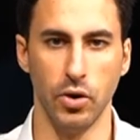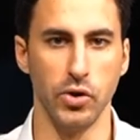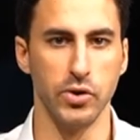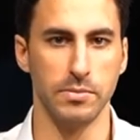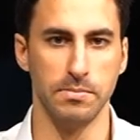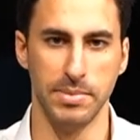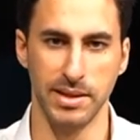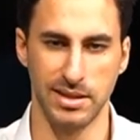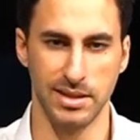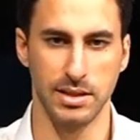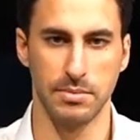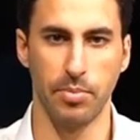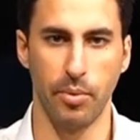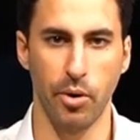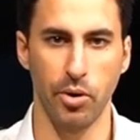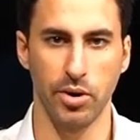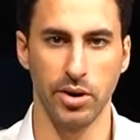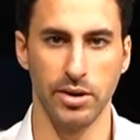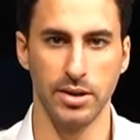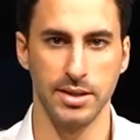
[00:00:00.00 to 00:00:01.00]
those business
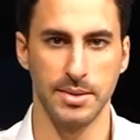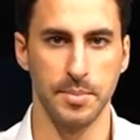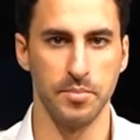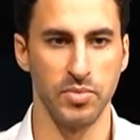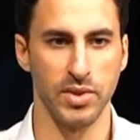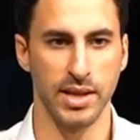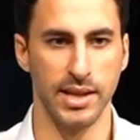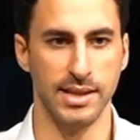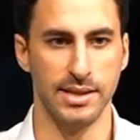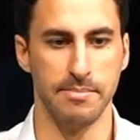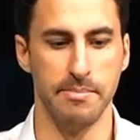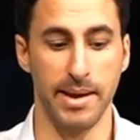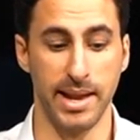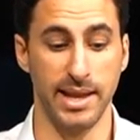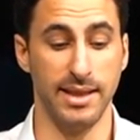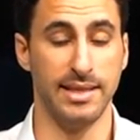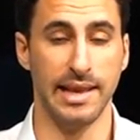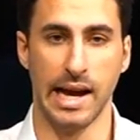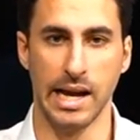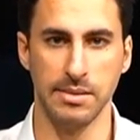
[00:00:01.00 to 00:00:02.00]
brokers is
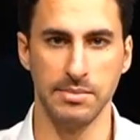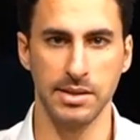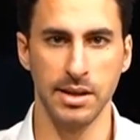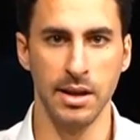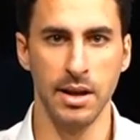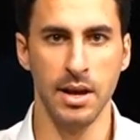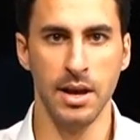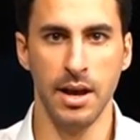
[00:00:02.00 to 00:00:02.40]
many times